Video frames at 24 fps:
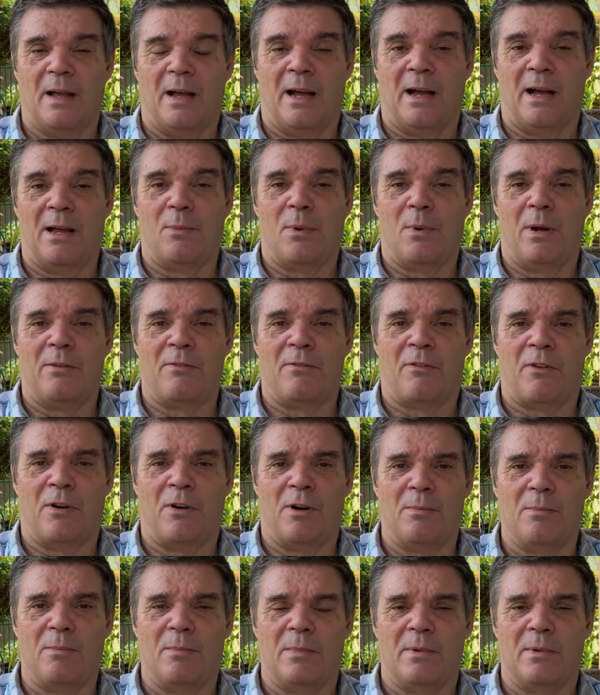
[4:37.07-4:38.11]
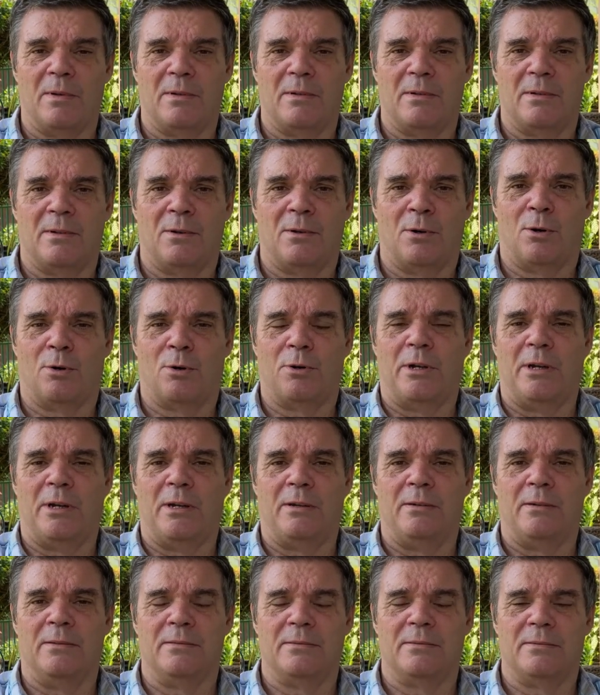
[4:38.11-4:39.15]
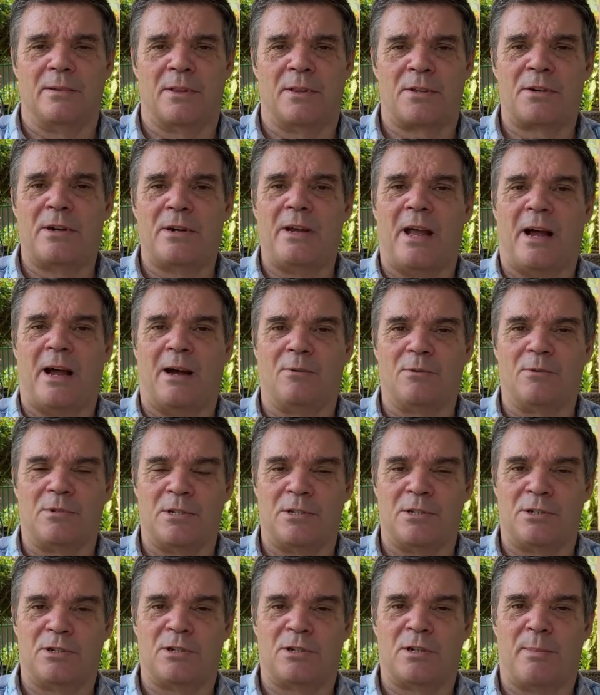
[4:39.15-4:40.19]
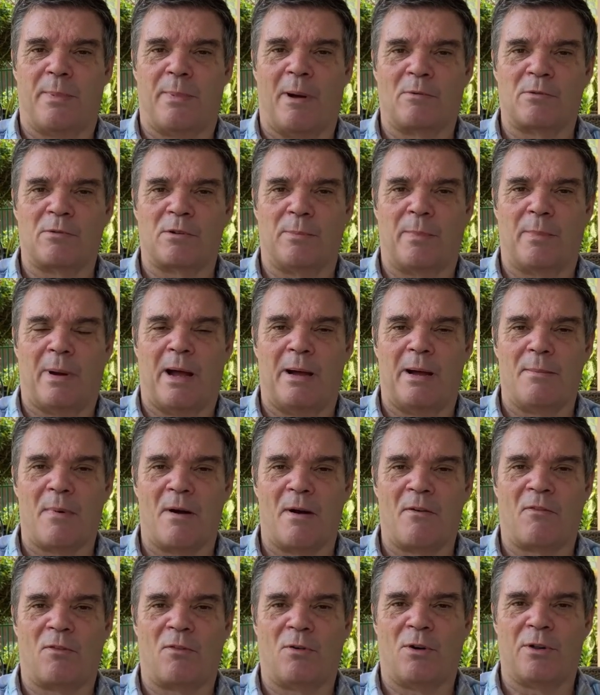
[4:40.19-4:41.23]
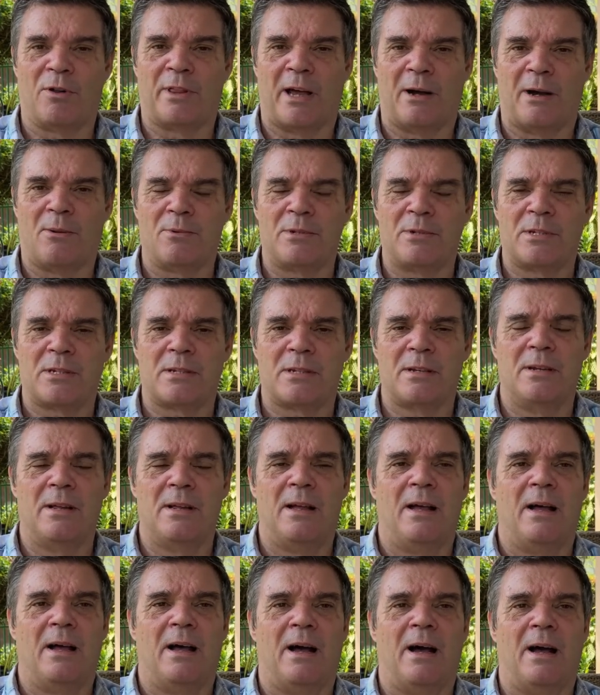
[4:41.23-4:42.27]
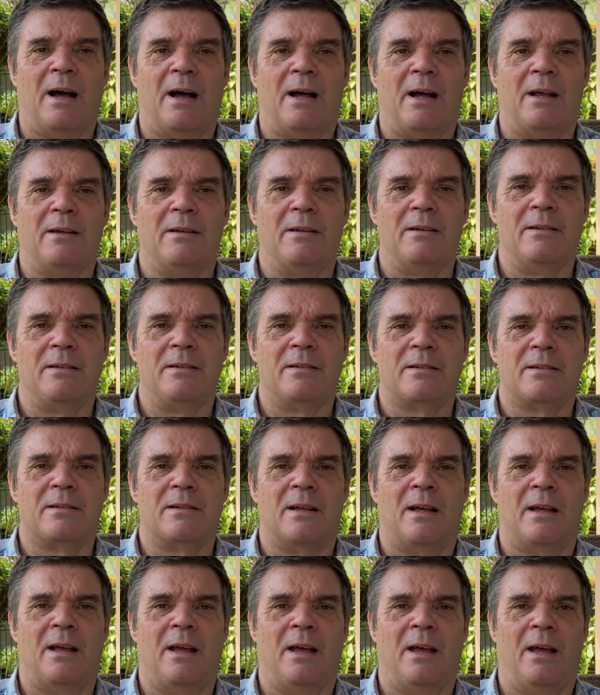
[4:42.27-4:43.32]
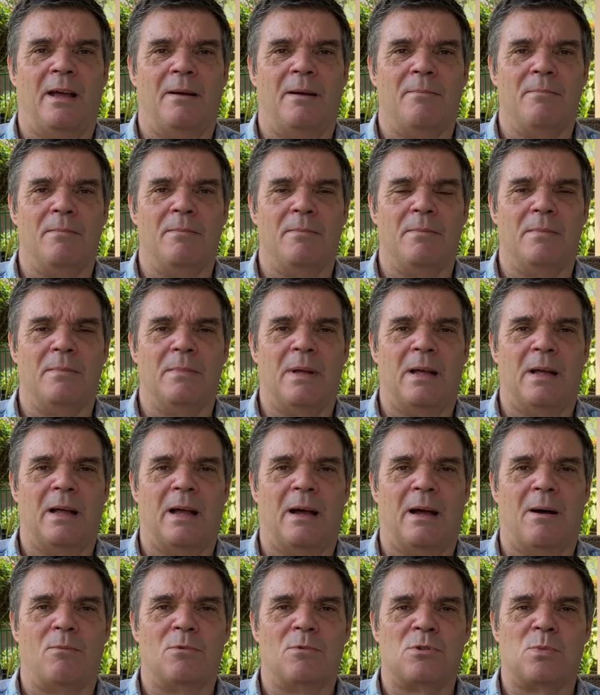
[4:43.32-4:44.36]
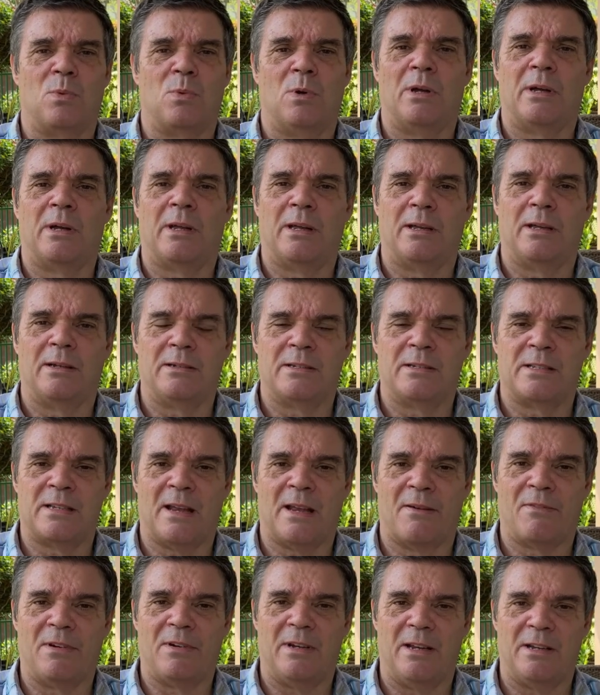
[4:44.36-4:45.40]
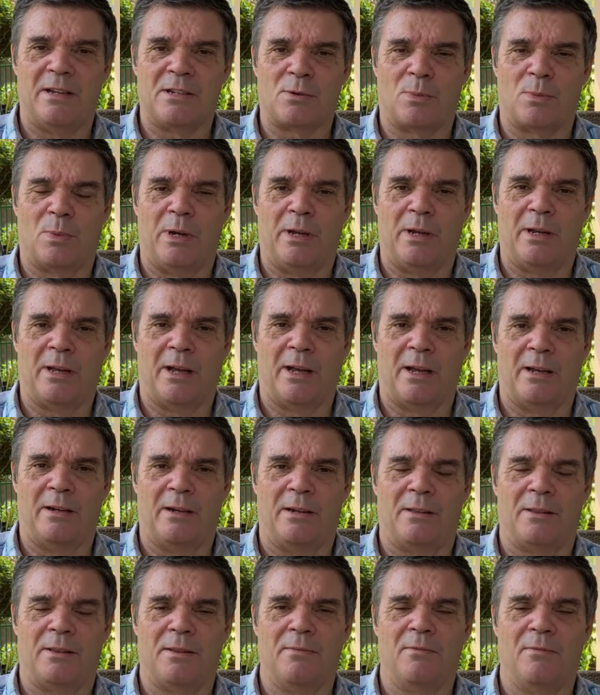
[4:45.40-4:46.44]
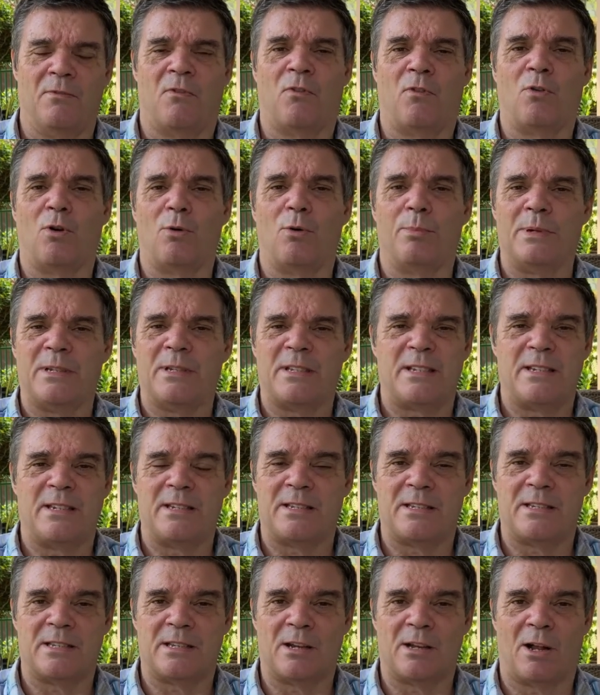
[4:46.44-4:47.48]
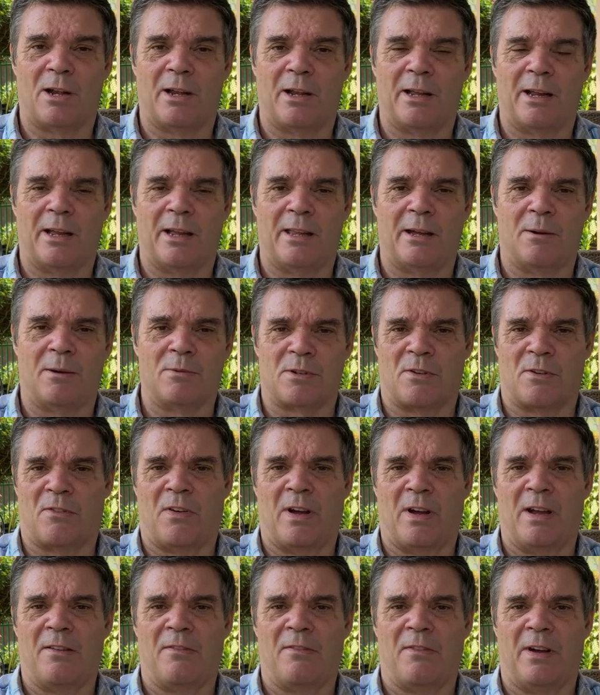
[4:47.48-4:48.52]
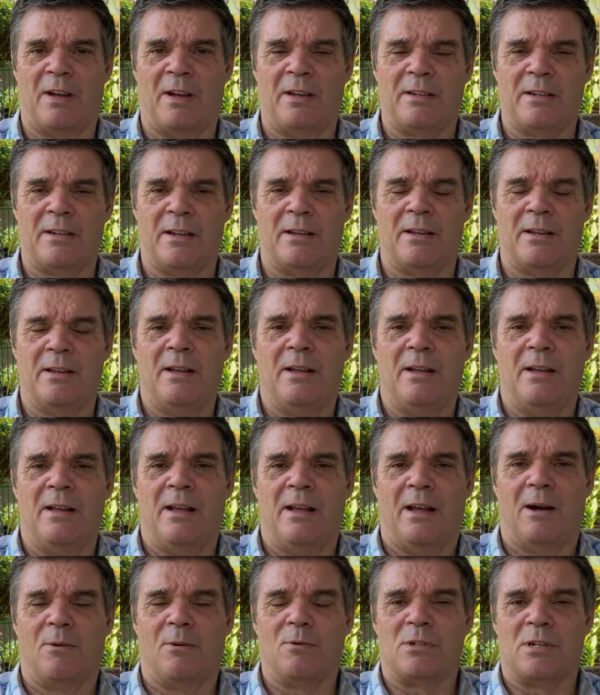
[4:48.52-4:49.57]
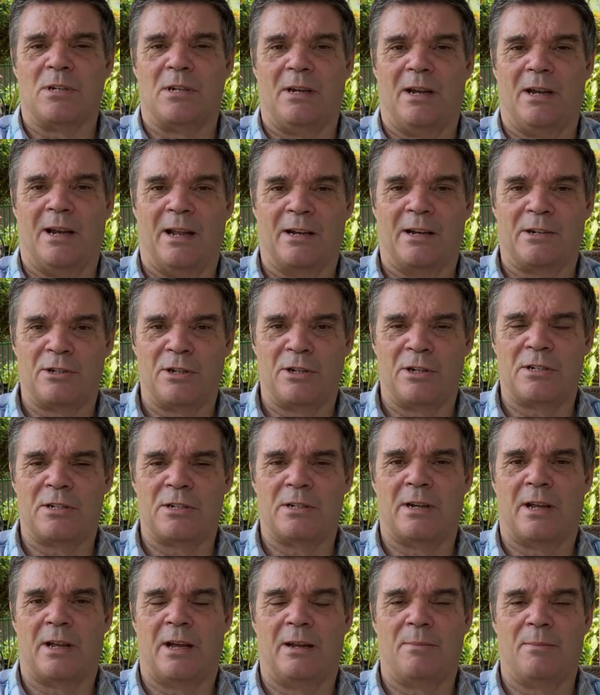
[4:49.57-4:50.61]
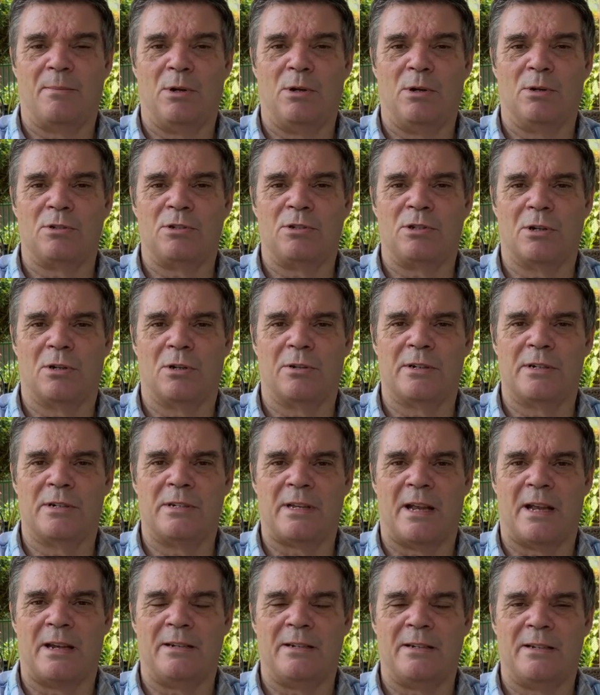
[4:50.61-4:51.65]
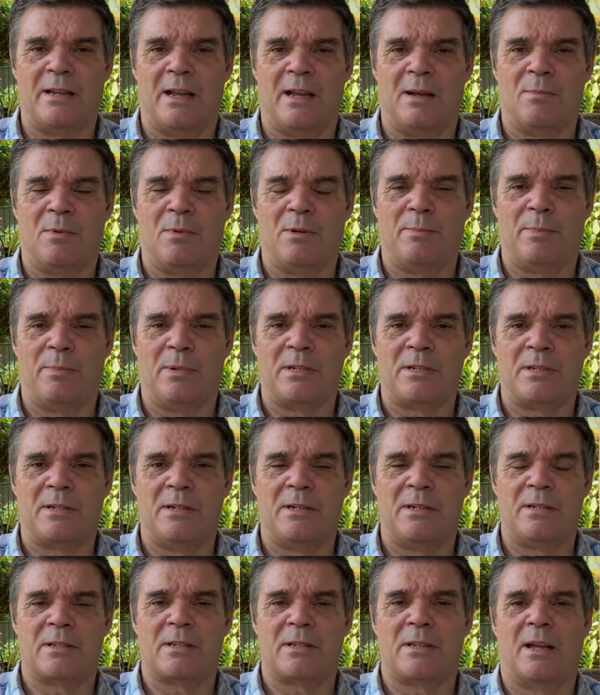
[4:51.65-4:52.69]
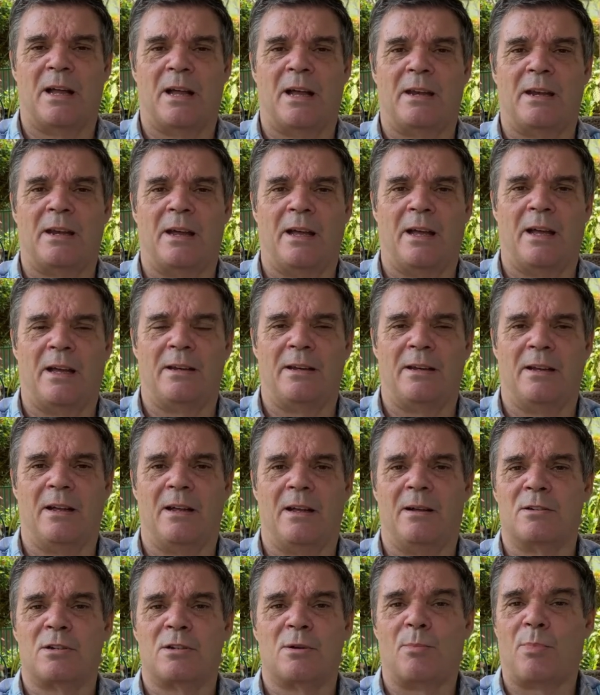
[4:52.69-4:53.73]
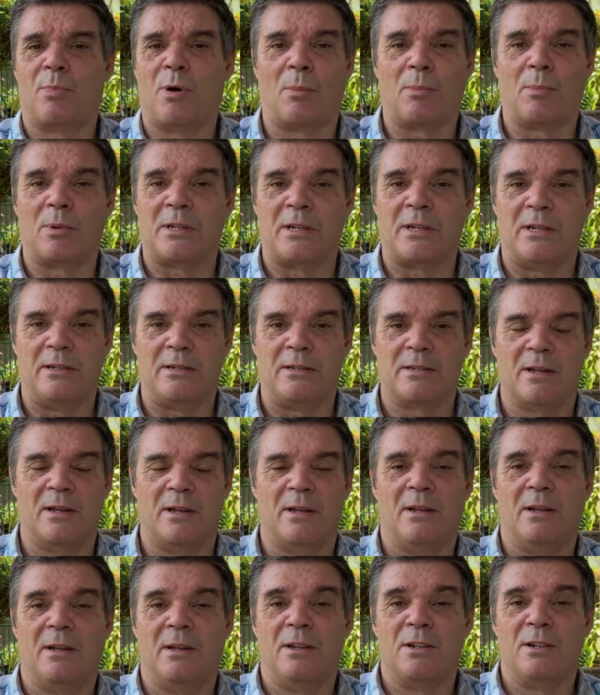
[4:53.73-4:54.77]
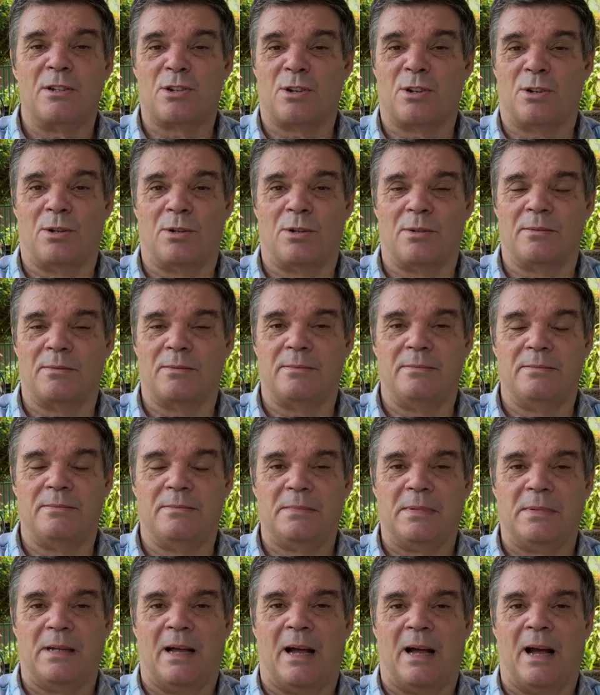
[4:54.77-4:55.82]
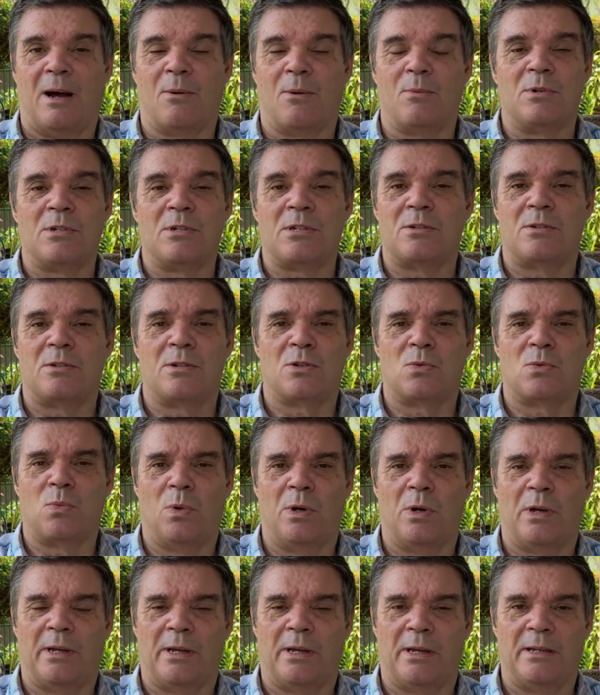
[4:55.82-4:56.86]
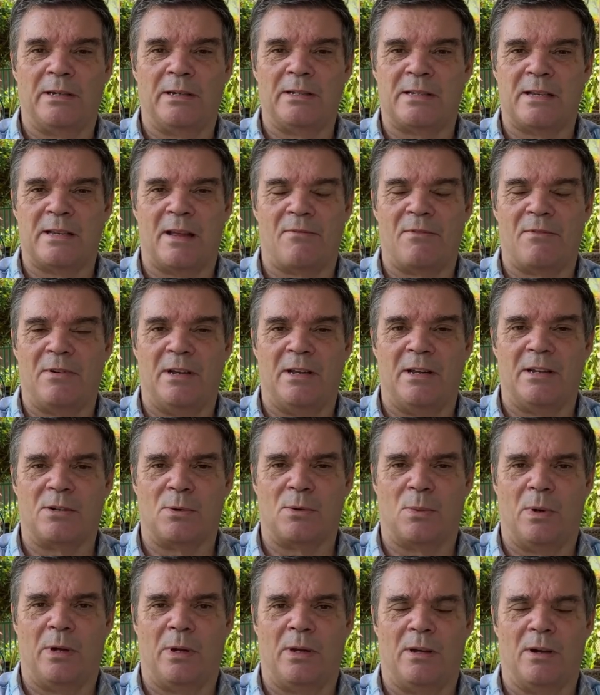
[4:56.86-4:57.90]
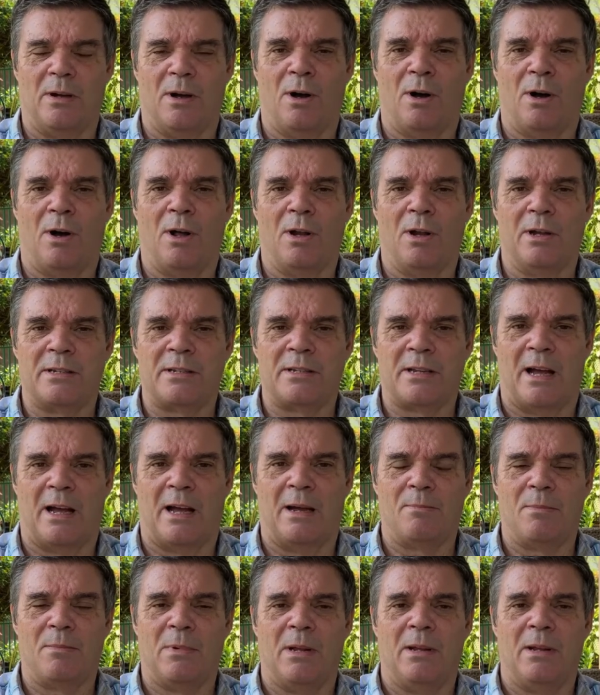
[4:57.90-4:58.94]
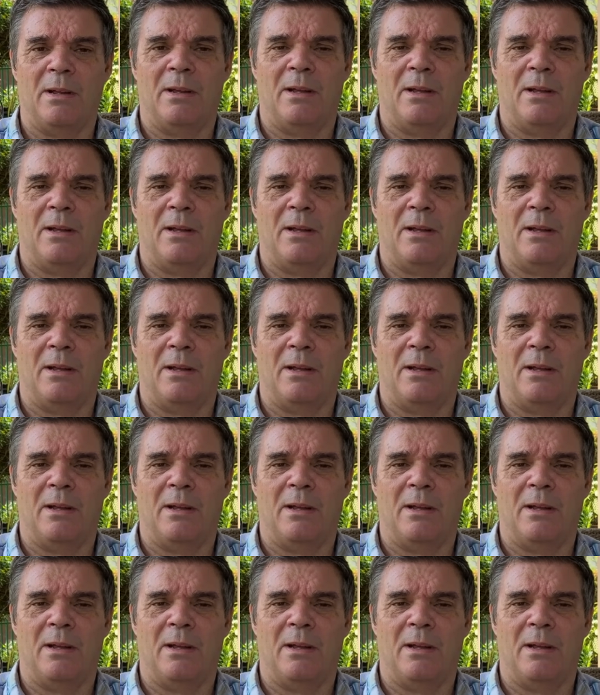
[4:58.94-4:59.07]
I went from owning 3 houses, just about to buy my 4th house, and I was working 7 days a week. I had 4 businesses altogether. I was a firefighter. I was an electrician. I had my own children's entertainment business, and I had some properties. So I was just working 7 days a week all the time.